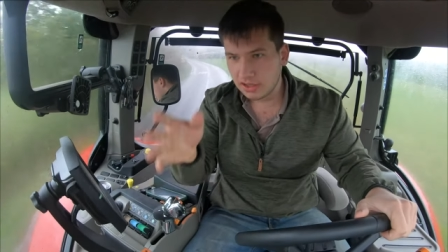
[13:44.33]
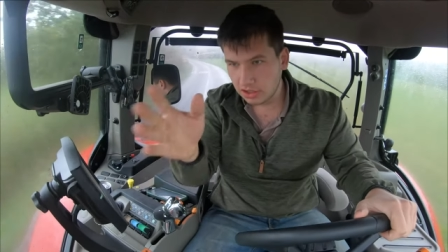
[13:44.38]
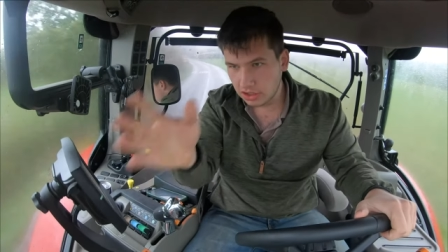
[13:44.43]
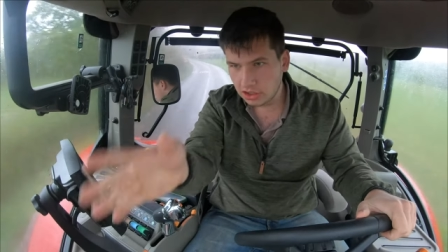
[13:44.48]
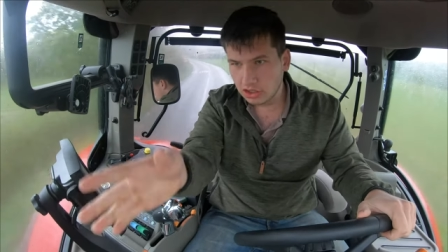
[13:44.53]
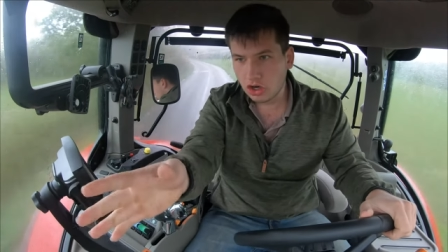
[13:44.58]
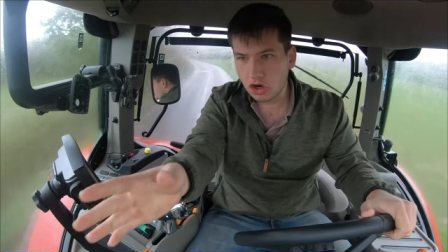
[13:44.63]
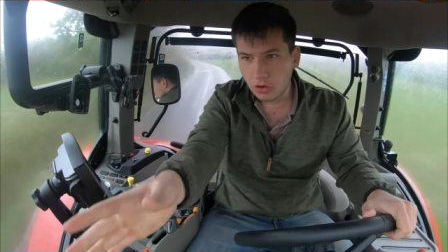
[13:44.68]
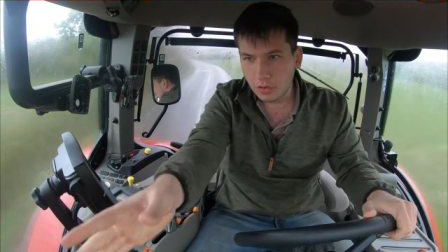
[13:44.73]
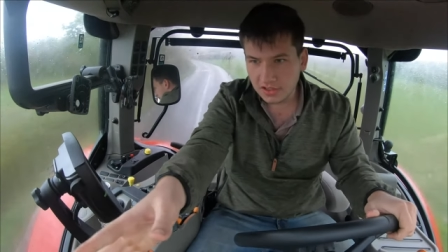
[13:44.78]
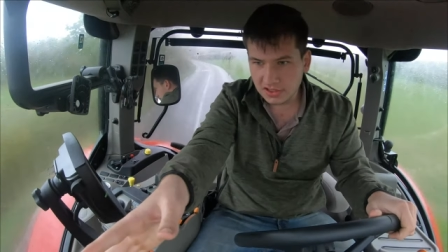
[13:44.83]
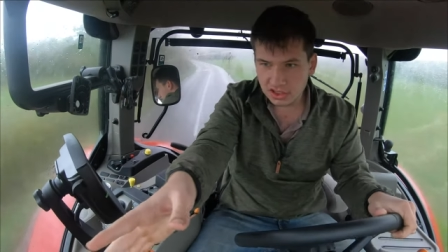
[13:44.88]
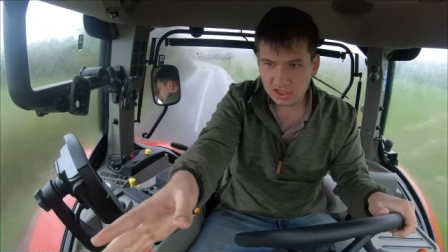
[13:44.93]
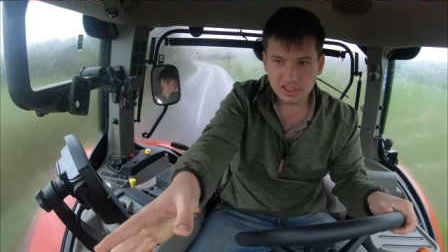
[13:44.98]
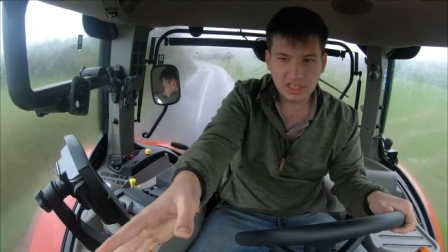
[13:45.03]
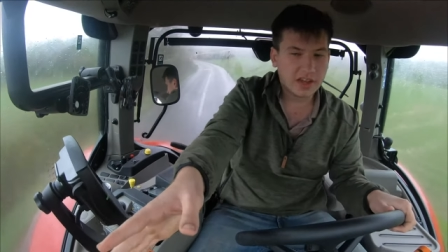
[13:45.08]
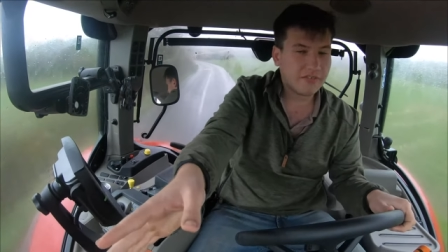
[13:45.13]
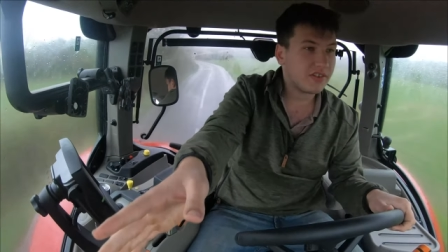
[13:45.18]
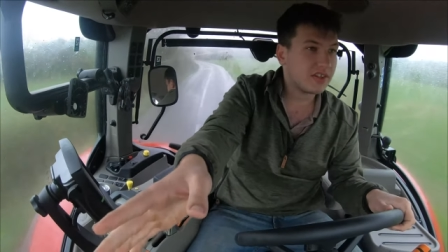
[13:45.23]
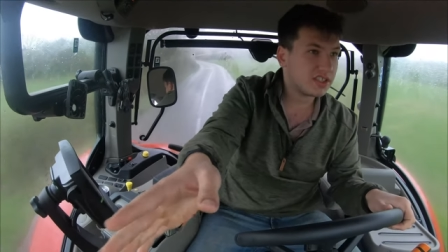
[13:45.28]
you can always
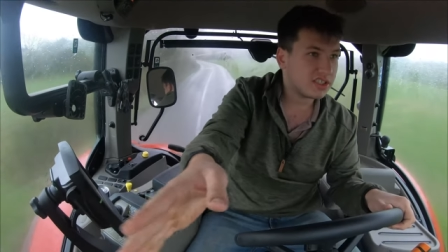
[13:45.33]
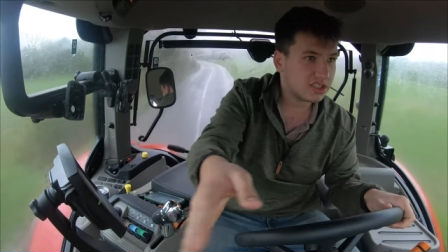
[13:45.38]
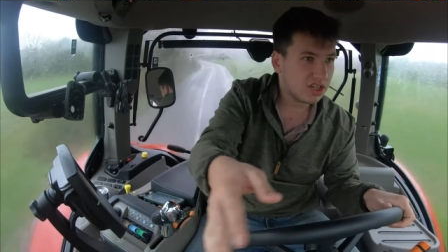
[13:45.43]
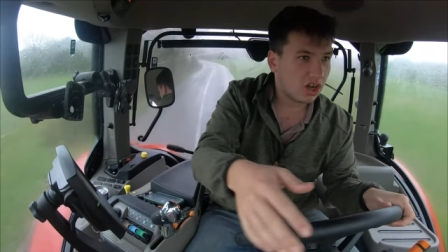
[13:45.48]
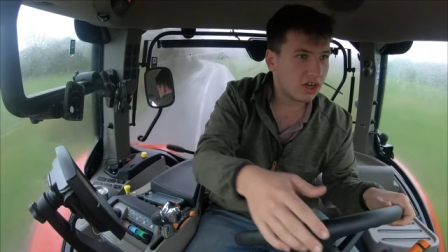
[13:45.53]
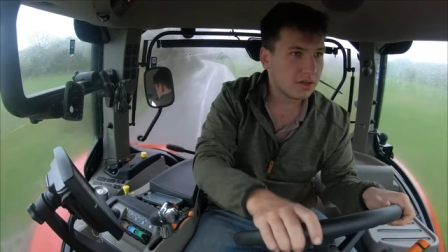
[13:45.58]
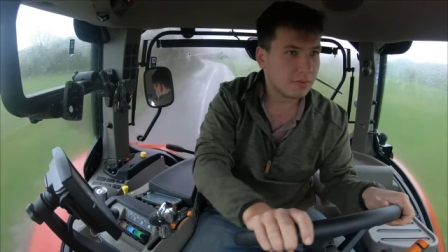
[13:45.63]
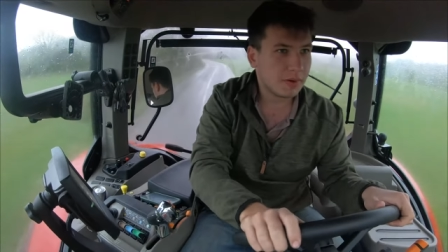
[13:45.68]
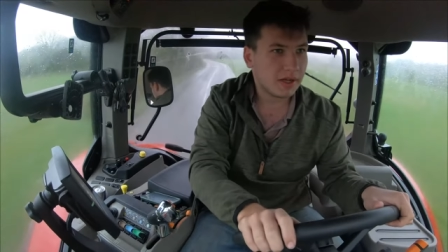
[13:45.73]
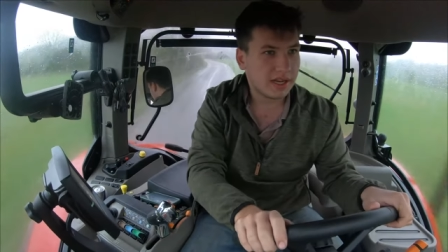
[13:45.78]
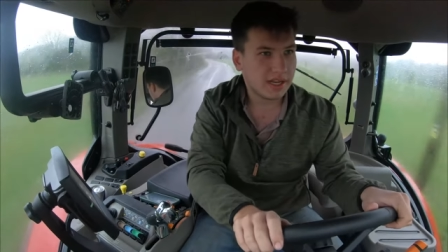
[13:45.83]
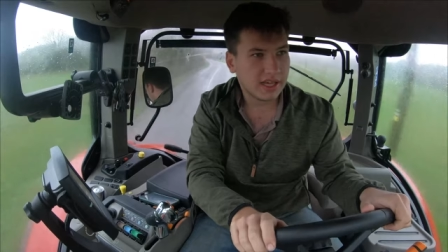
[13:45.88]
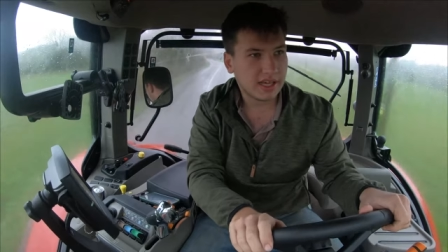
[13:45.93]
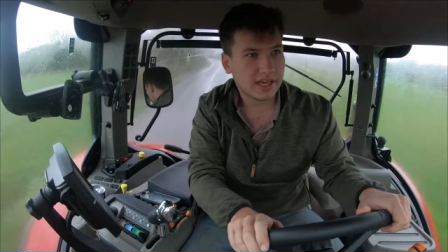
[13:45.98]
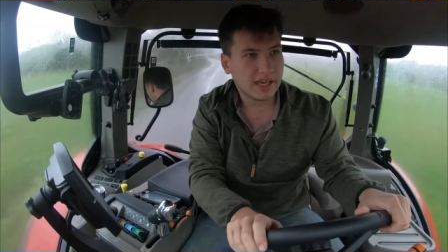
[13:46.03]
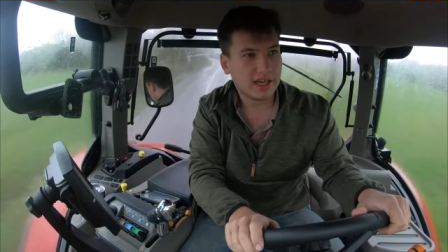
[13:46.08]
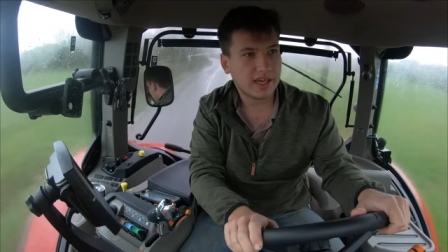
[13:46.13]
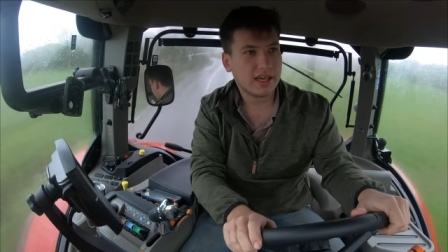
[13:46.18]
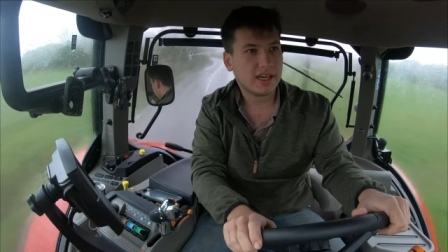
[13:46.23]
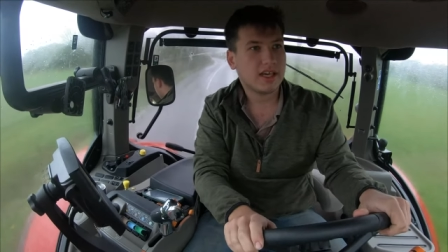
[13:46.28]
just have this side pillar
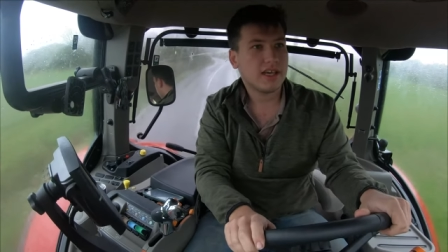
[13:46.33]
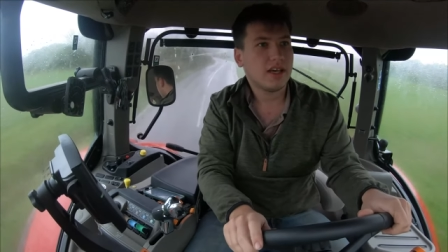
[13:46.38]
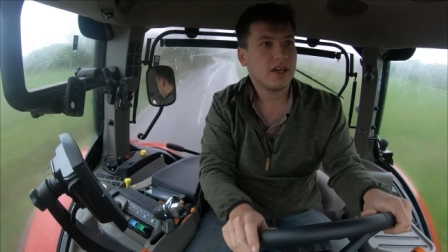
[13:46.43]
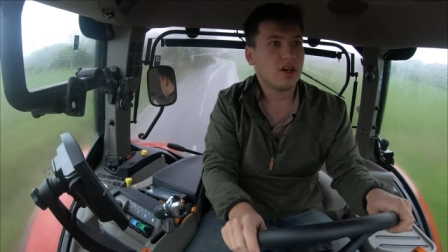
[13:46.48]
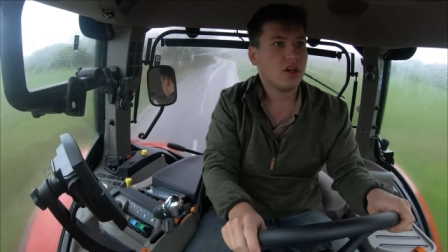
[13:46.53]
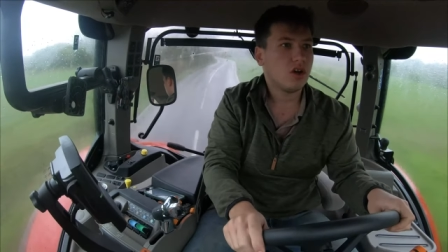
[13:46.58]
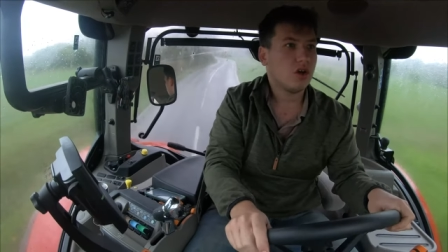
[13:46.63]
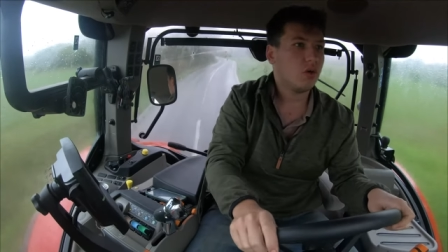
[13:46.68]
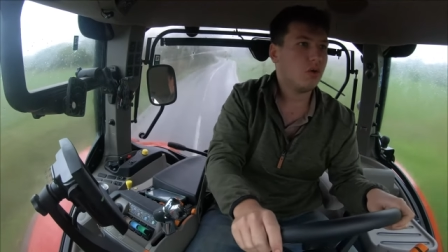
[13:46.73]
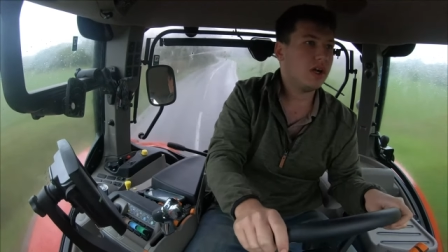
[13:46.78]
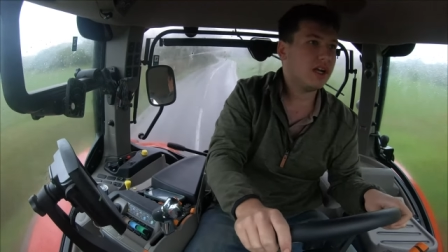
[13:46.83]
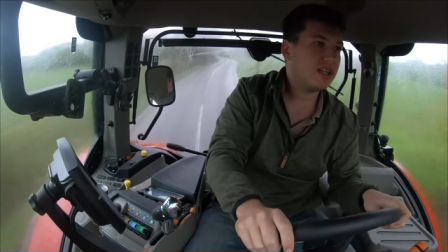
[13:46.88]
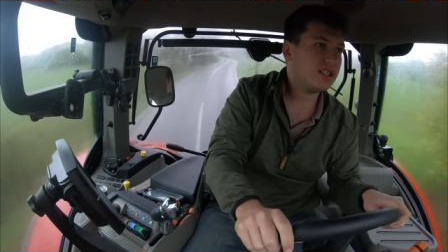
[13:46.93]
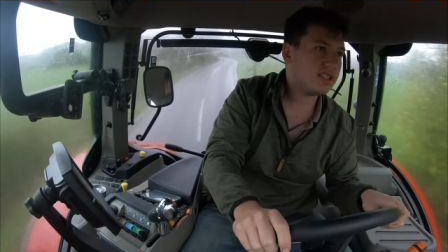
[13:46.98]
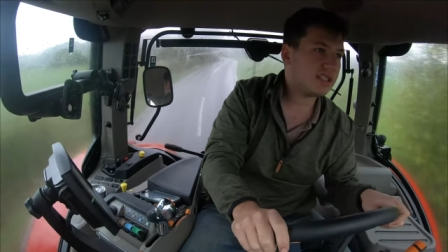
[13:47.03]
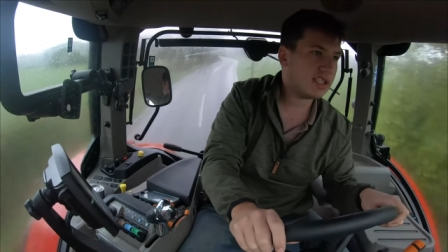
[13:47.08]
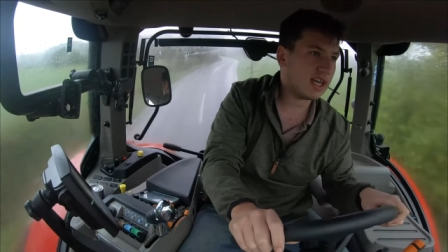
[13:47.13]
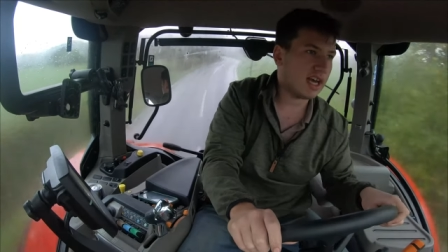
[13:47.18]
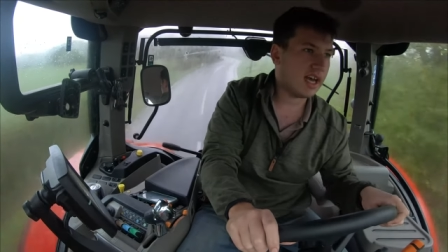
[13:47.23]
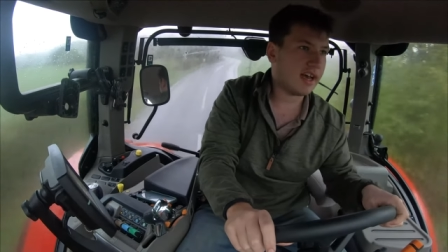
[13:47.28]
here,
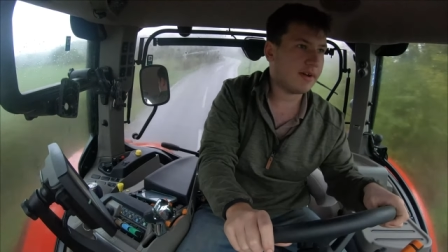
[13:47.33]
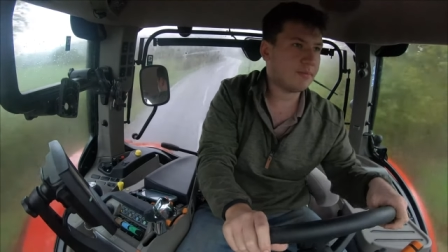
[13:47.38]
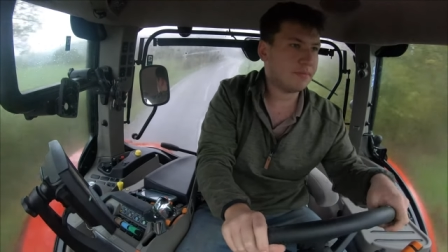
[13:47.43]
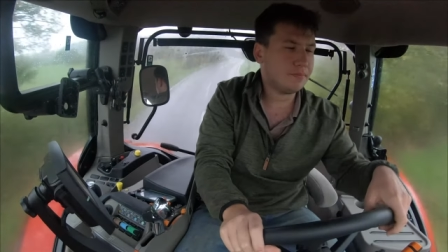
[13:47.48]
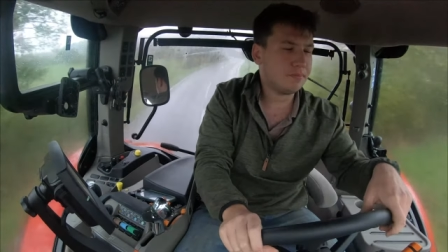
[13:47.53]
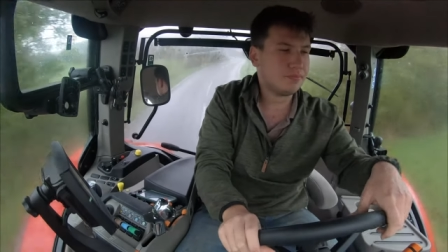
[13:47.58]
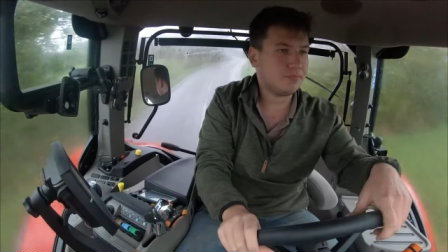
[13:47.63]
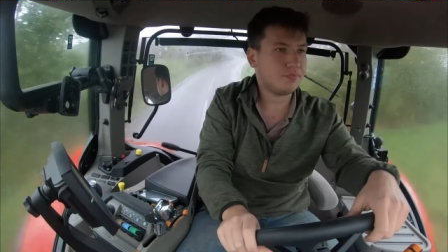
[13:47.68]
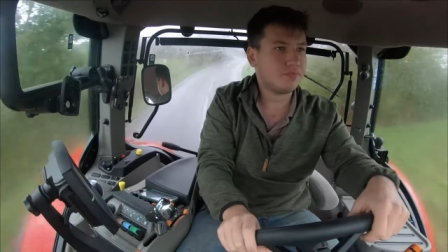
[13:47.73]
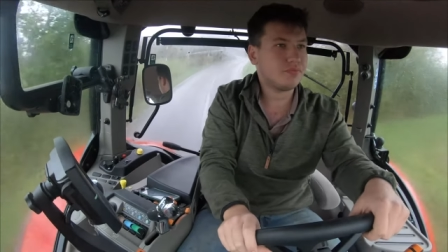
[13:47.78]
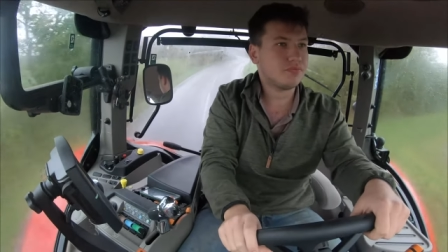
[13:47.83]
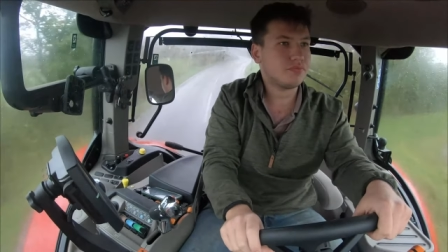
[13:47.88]
which um,